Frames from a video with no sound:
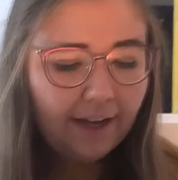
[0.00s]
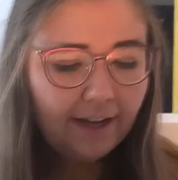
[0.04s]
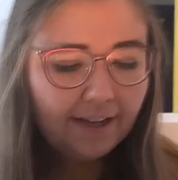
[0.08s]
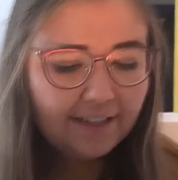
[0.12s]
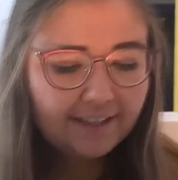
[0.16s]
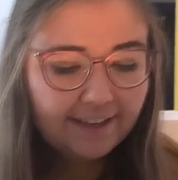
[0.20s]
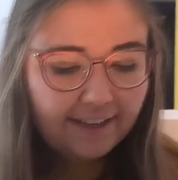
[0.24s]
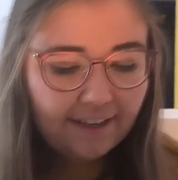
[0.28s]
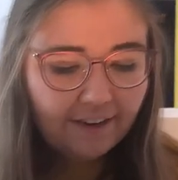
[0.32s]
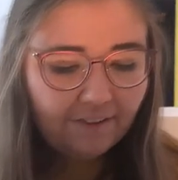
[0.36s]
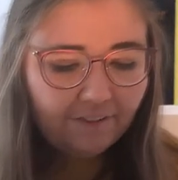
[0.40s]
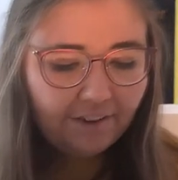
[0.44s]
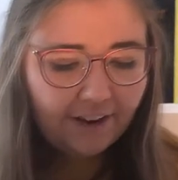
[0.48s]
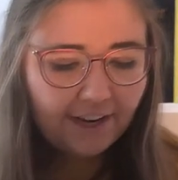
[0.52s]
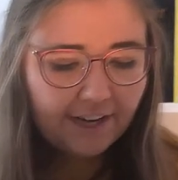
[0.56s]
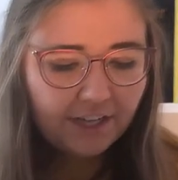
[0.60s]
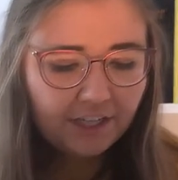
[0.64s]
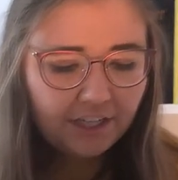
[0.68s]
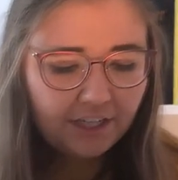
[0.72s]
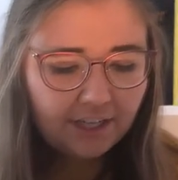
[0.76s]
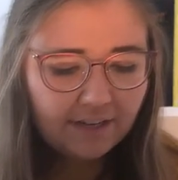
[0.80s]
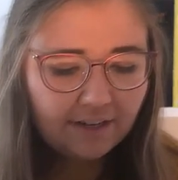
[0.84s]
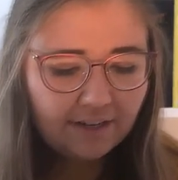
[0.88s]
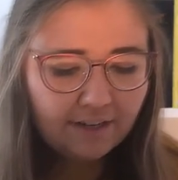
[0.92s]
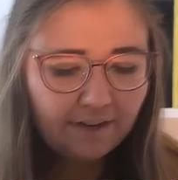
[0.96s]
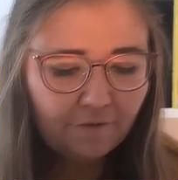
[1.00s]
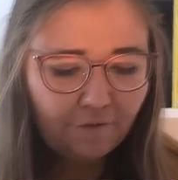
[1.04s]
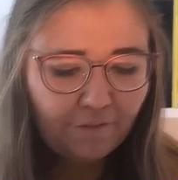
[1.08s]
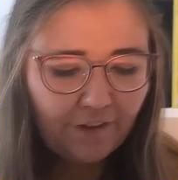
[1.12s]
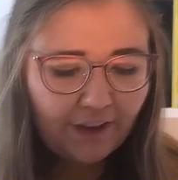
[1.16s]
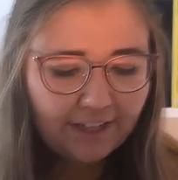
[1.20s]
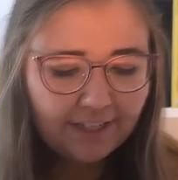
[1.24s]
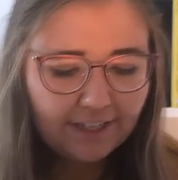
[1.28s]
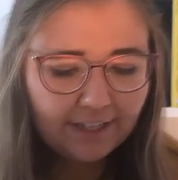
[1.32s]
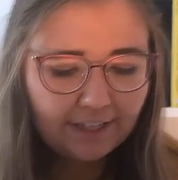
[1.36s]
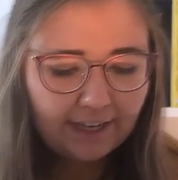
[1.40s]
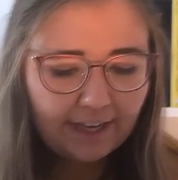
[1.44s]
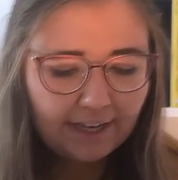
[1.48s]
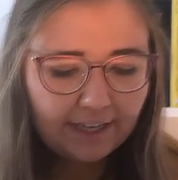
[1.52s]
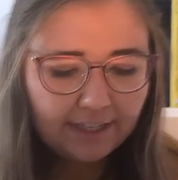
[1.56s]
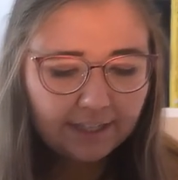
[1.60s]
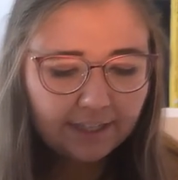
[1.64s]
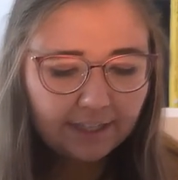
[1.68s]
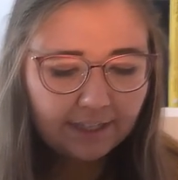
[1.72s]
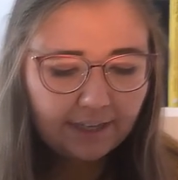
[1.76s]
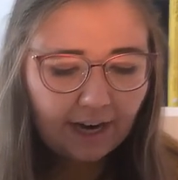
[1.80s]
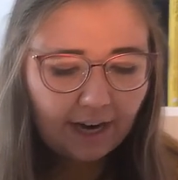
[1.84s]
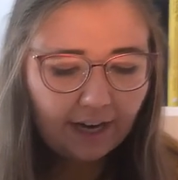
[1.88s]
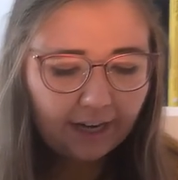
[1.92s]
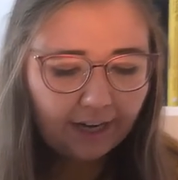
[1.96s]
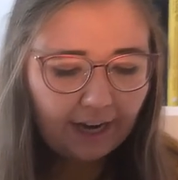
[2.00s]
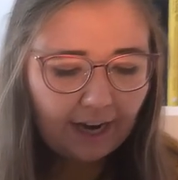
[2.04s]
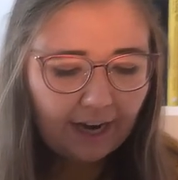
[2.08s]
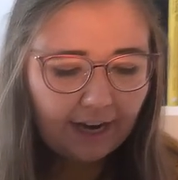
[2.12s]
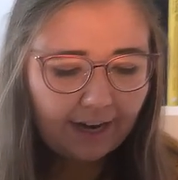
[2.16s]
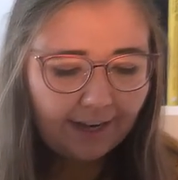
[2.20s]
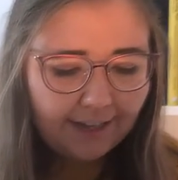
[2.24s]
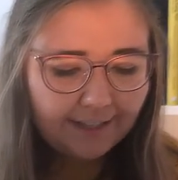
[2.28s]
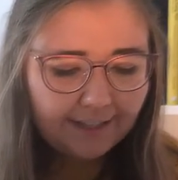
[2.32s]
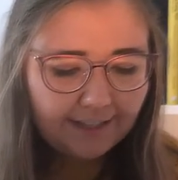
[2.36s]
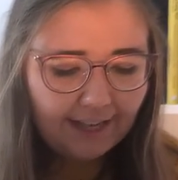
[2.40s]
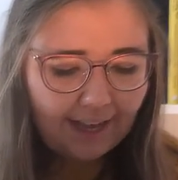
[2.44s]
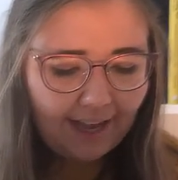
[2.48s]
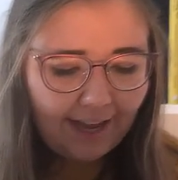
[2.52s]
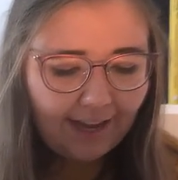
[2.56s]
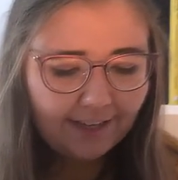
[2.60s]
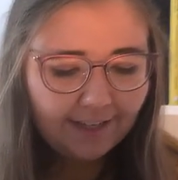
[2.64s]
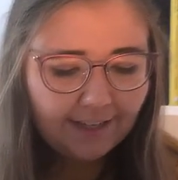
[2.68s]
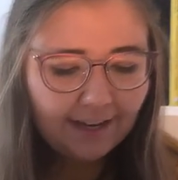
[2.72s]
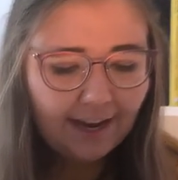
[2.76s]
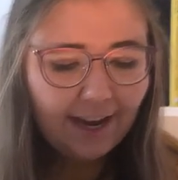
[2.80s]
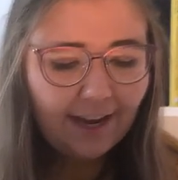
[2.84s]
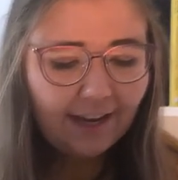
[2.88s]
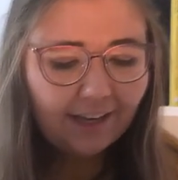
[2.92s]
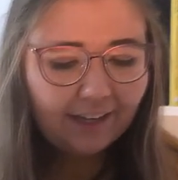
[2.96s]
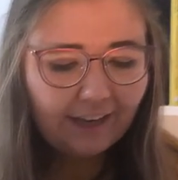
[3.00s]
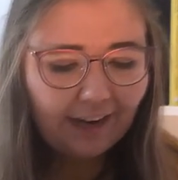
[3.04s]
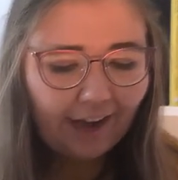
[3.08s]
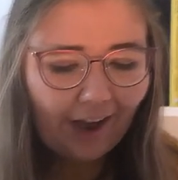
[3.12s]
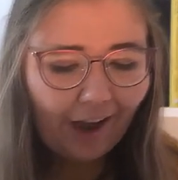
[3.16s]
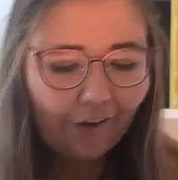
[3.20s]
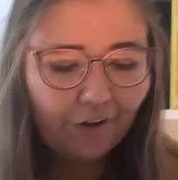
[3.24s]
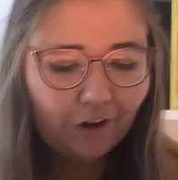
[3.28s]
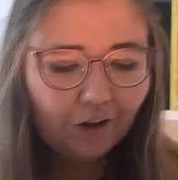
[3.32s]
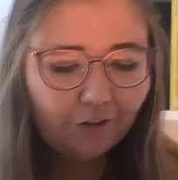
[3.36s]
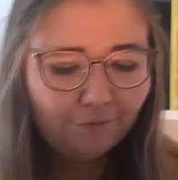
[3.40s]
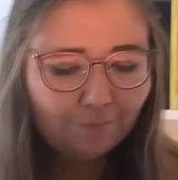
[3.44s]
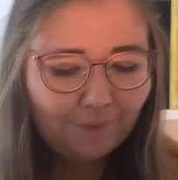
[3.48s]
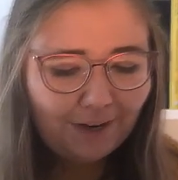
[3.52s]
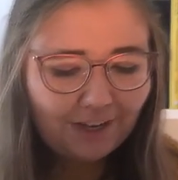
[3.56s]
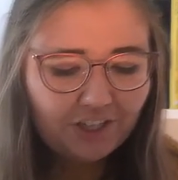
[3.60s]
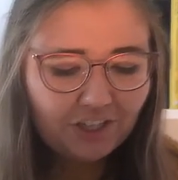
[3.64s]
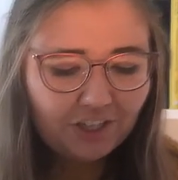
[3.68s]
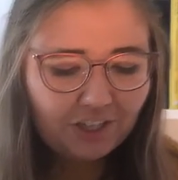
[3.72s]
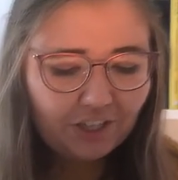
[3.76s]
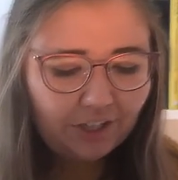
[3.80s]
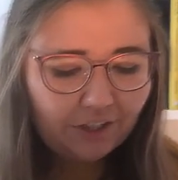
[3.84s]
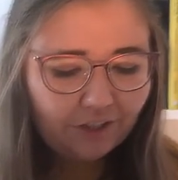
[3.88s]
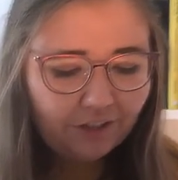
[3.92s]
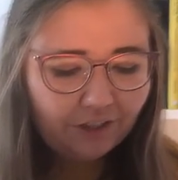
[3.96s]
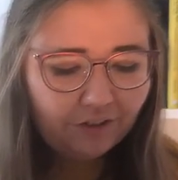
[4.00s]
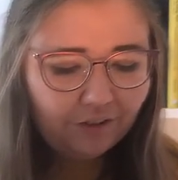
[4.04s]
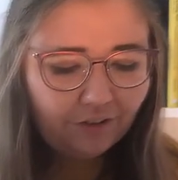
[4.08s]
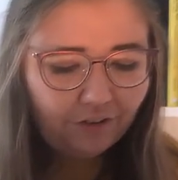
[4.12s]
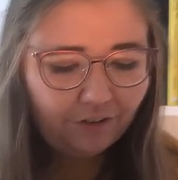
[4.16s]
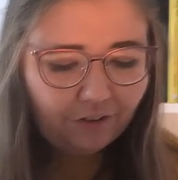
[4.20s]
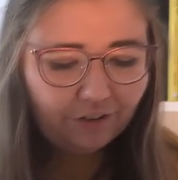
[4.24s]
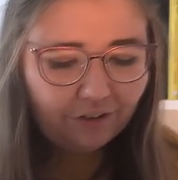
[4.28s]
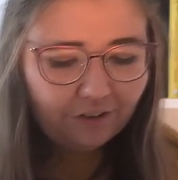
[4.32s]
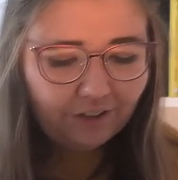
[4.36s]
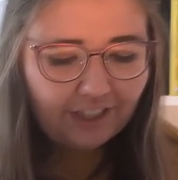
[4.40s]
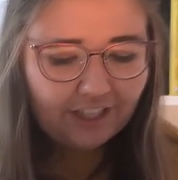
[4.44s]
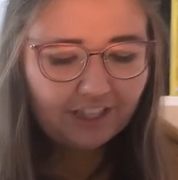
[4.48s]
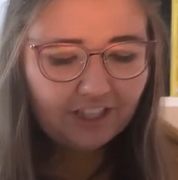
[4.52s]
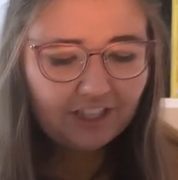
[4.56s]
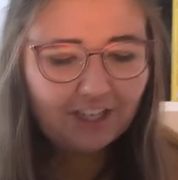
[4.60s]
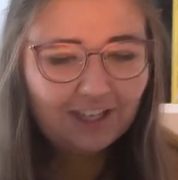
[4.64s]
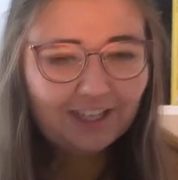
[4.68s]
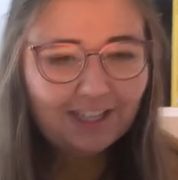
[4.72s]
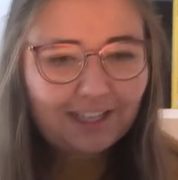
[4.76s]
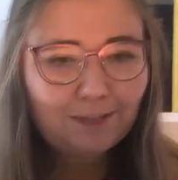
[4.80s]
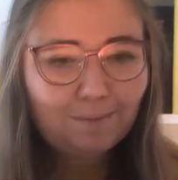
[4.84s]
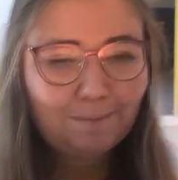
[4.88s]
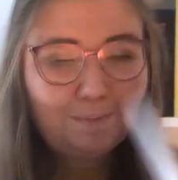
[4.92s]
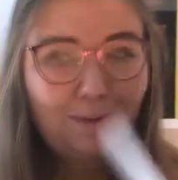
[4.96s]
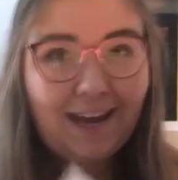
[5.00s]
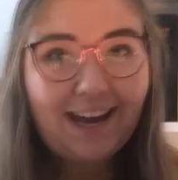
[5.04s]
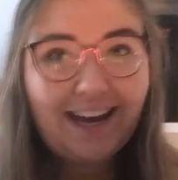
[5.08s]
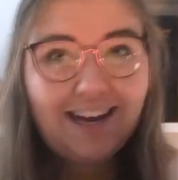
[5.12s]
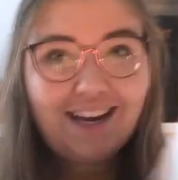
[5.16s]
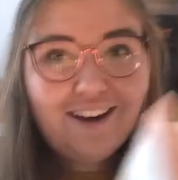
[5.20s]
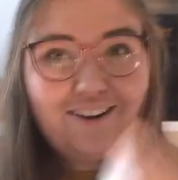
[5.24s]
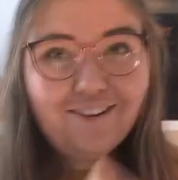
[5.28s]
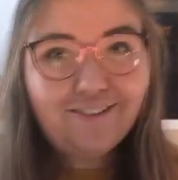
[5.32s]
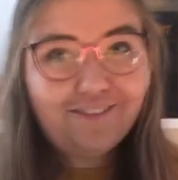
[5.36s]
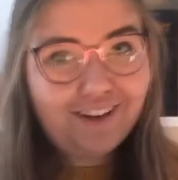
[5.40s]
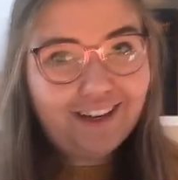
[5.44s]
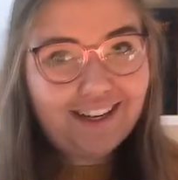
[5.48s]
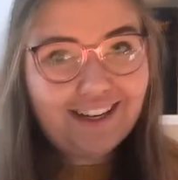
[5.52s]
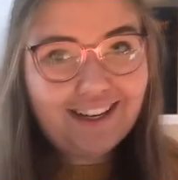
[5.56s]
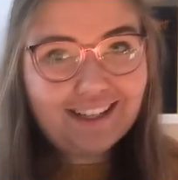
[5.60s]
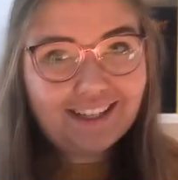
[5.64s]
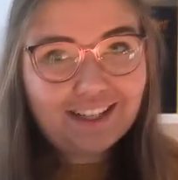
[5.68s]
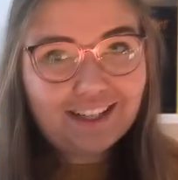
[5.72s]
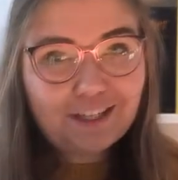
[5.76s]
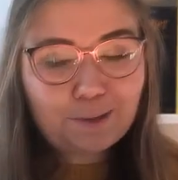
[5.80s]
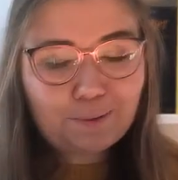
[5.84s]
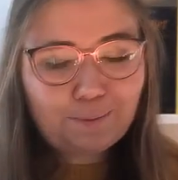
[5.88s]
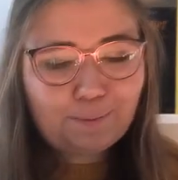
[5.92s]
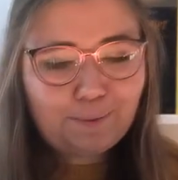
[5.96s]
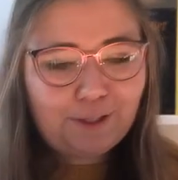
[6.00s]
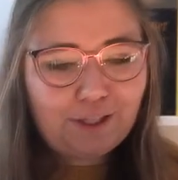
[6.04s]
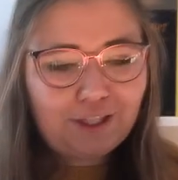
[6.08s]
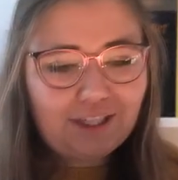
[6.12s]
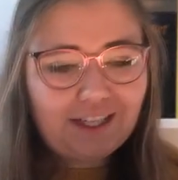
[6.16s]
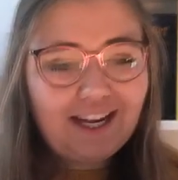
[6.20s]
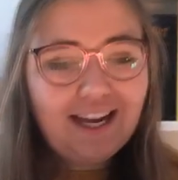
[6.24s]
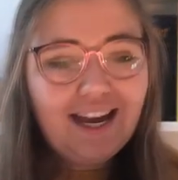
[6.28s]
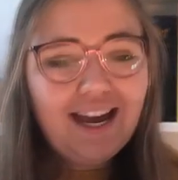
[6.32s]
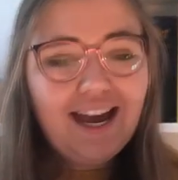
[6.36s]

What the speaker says: divination, defense against the dark arts, and care of magical creatures by reading this book.